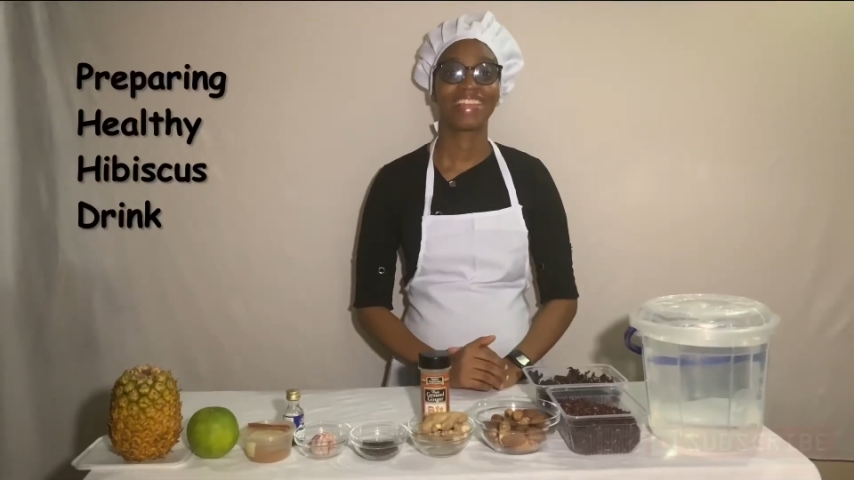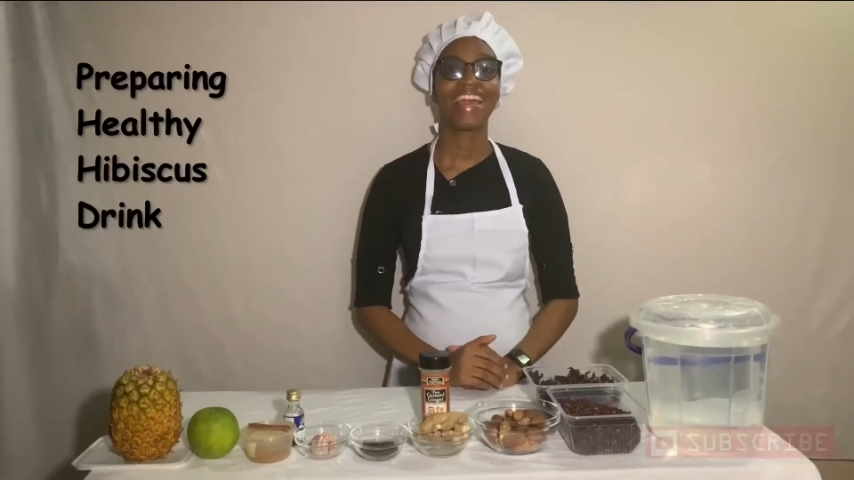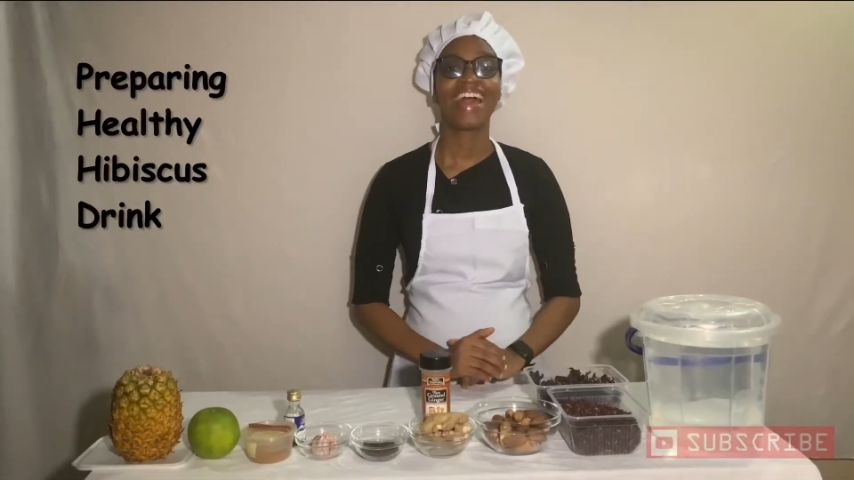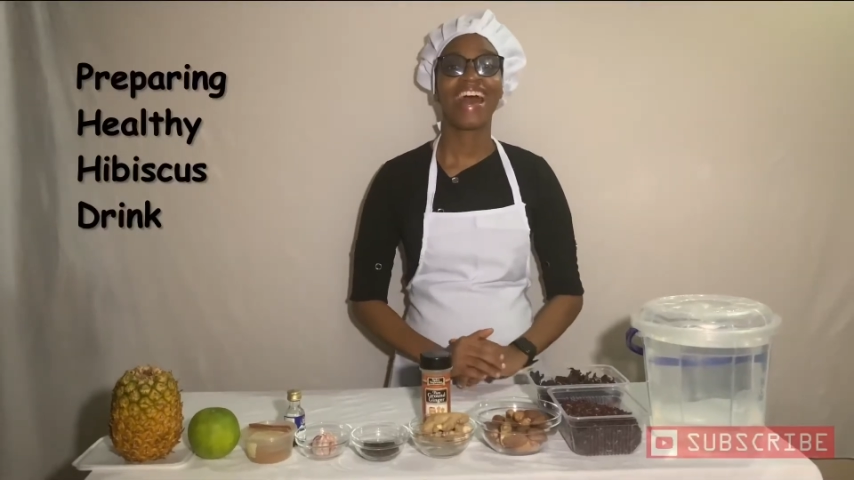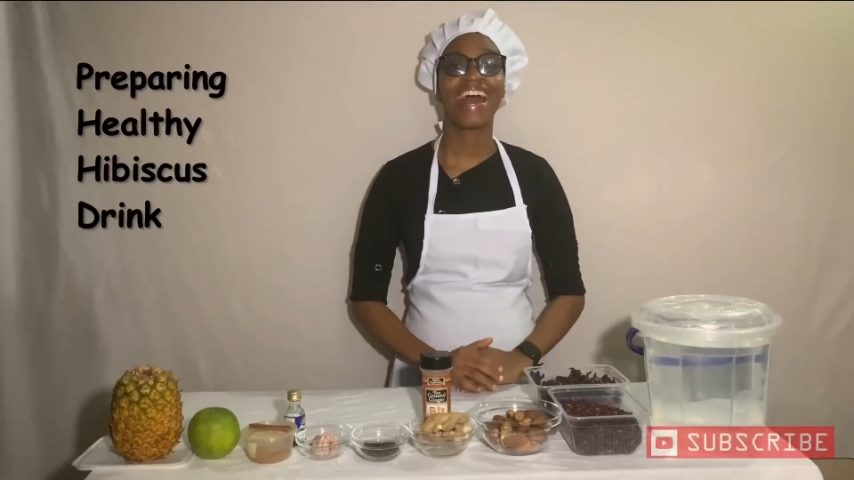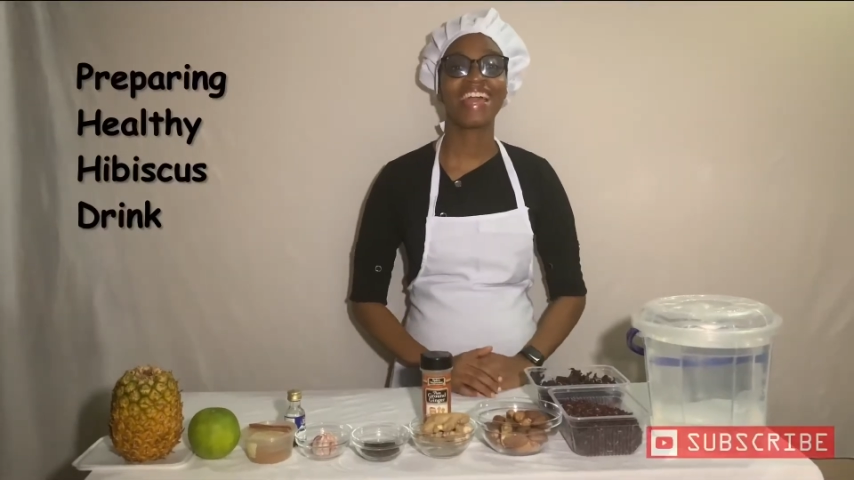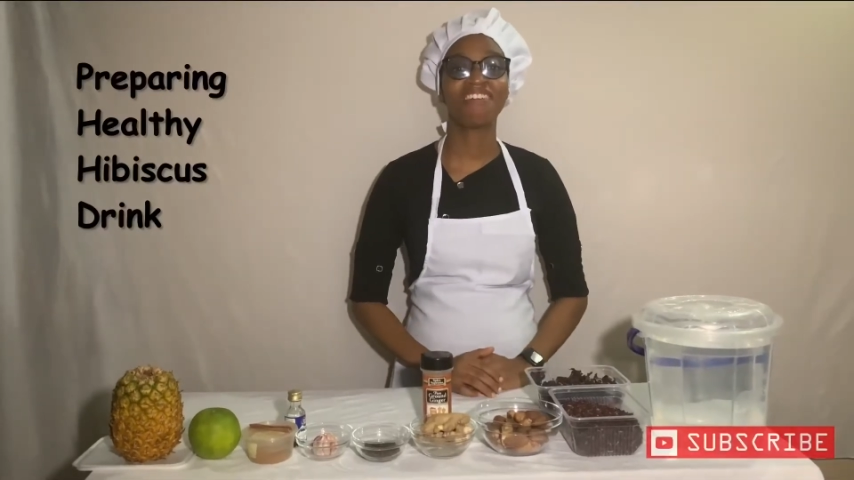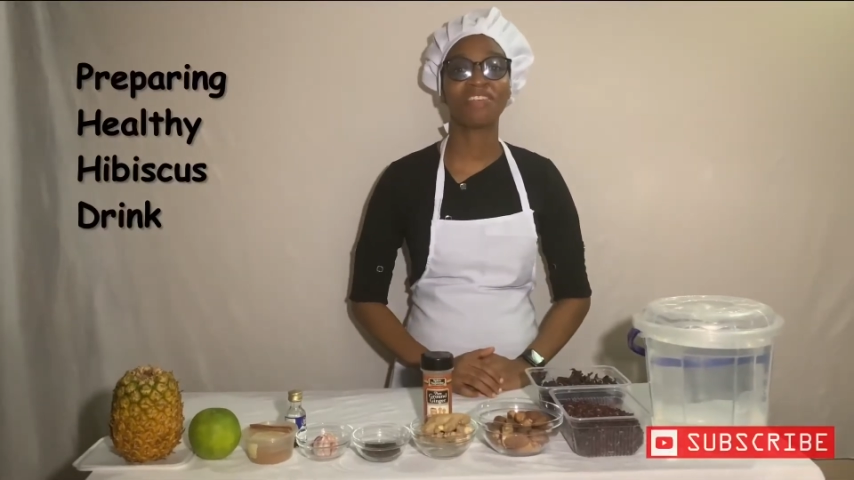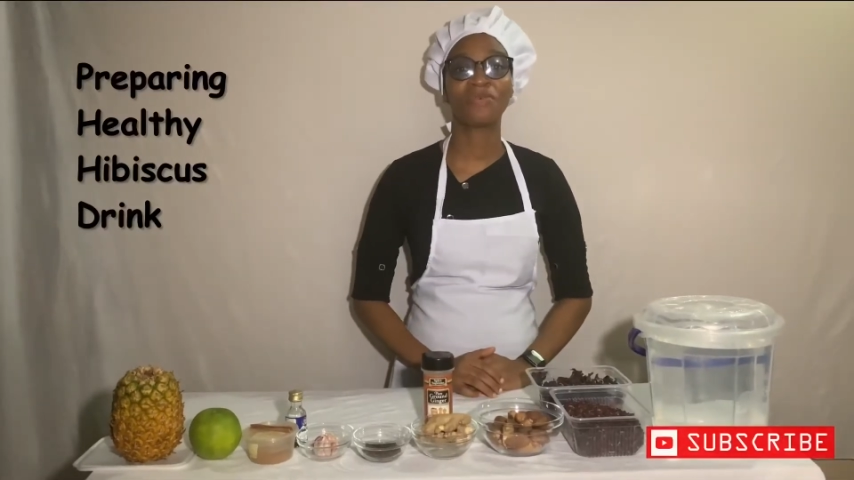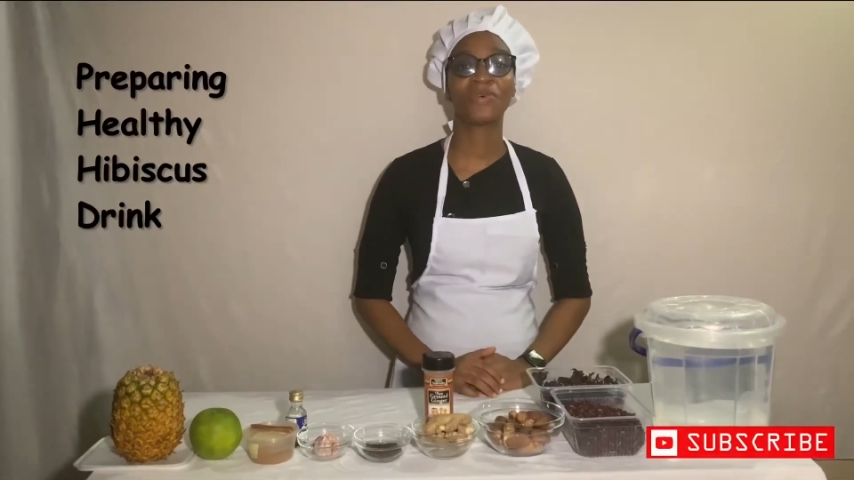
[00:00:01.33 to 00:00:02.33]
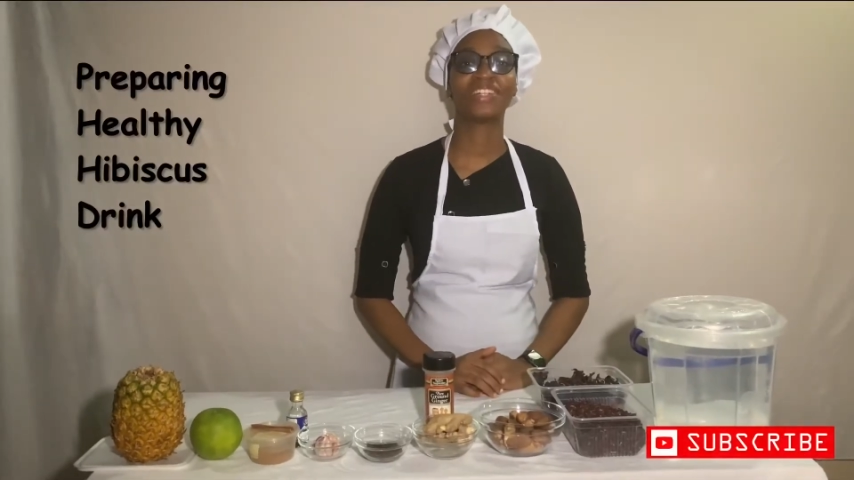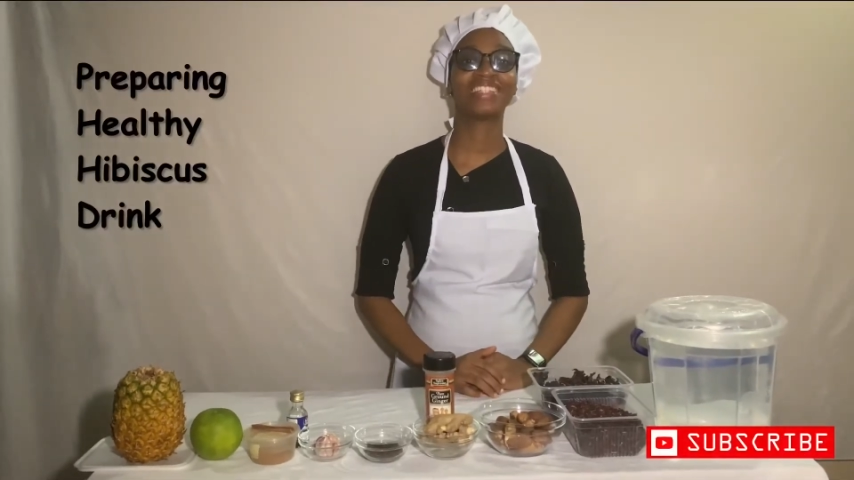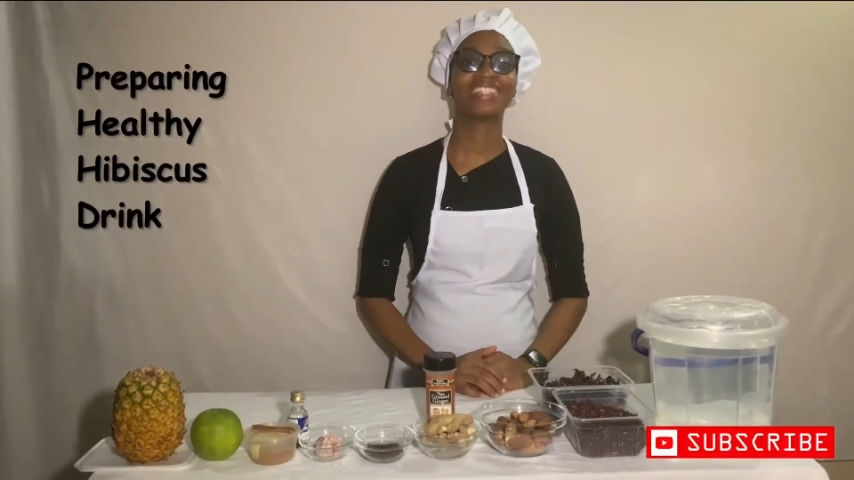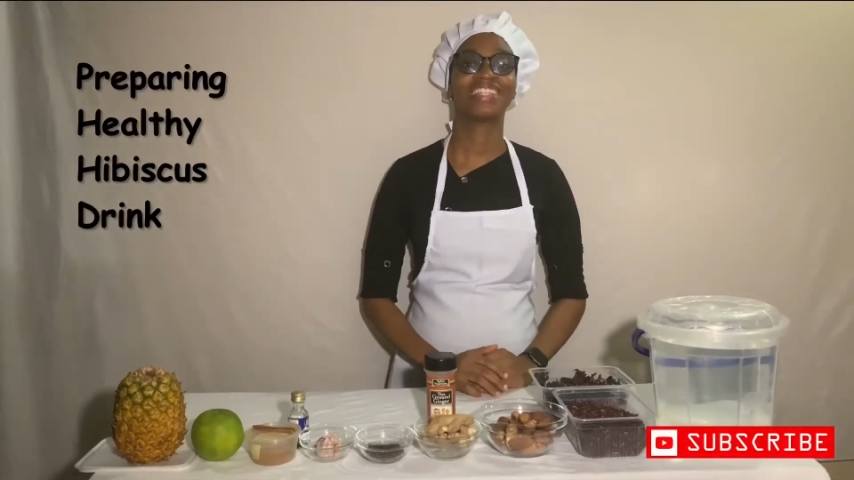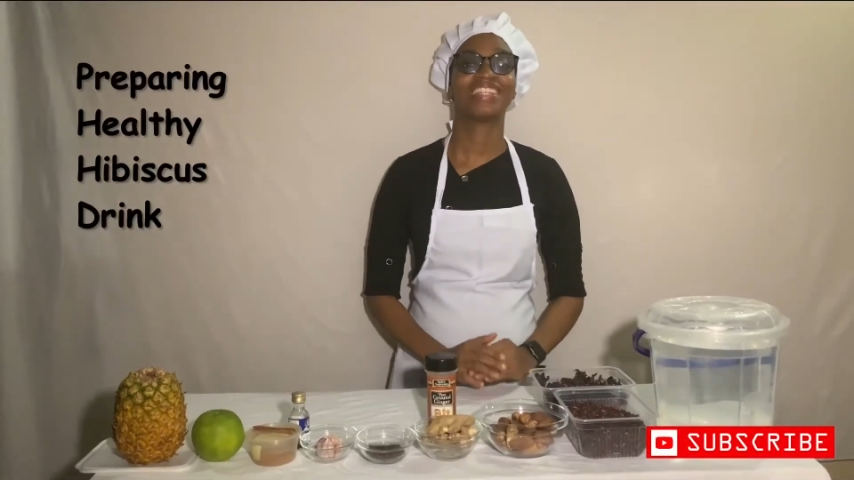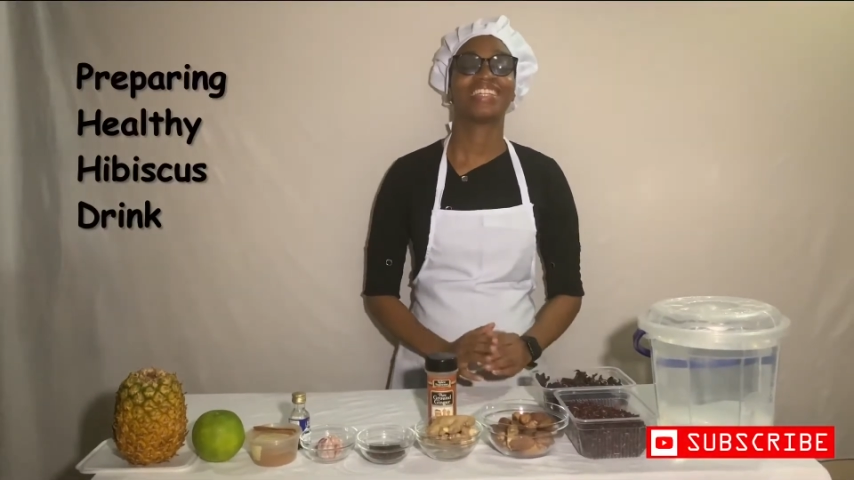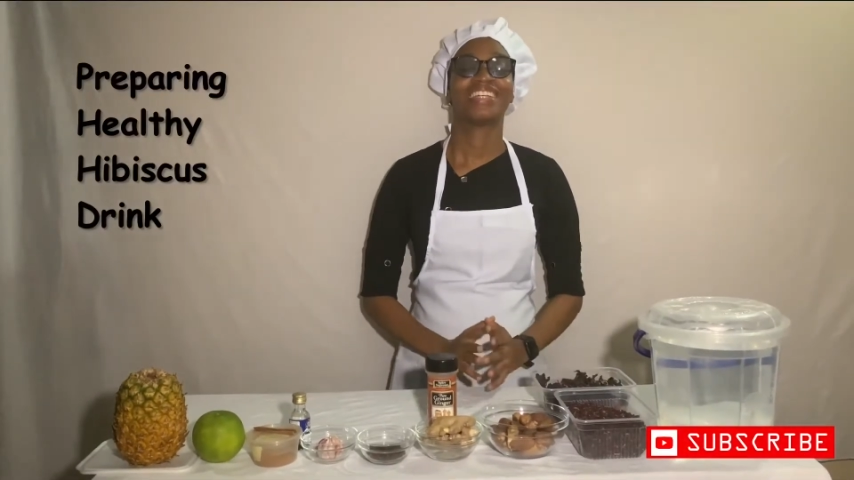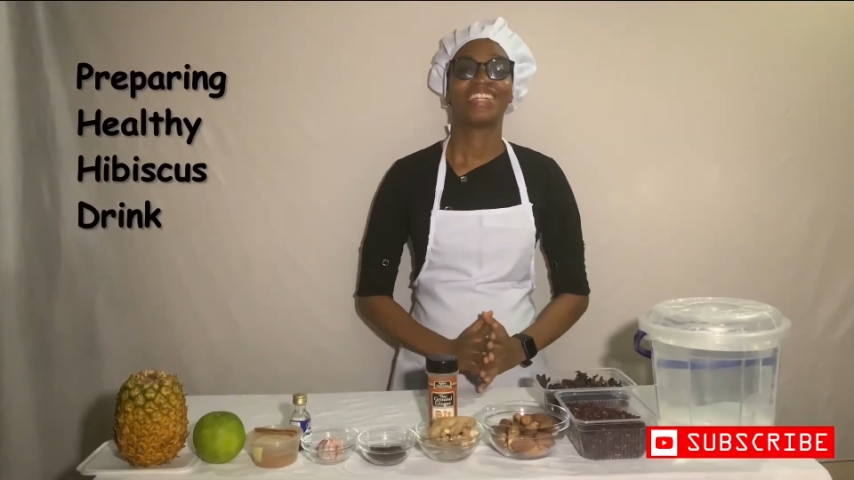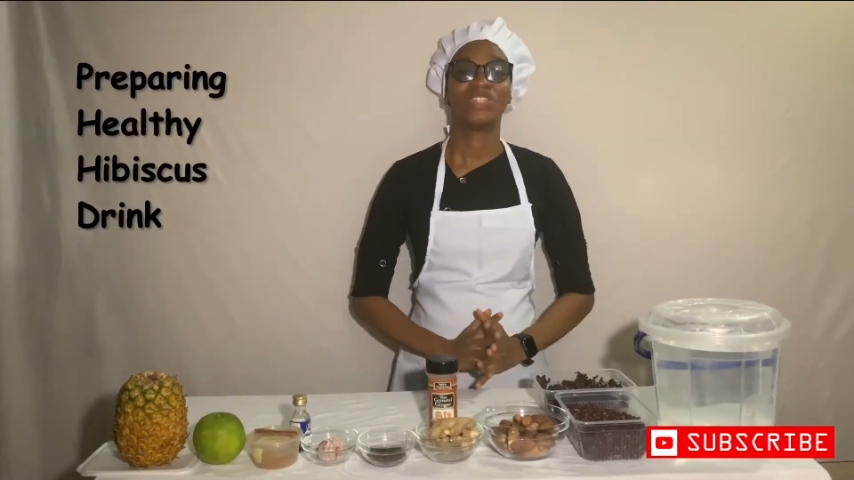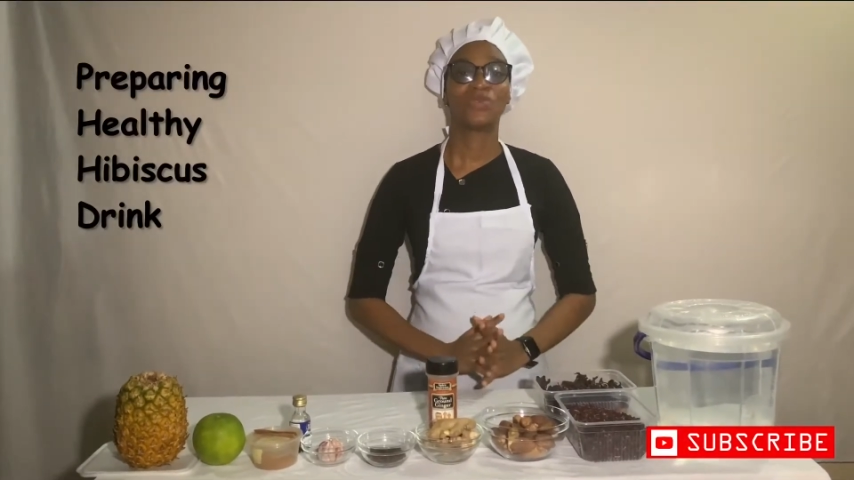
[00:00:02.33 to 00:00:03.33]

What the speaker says: Hi everyone, you're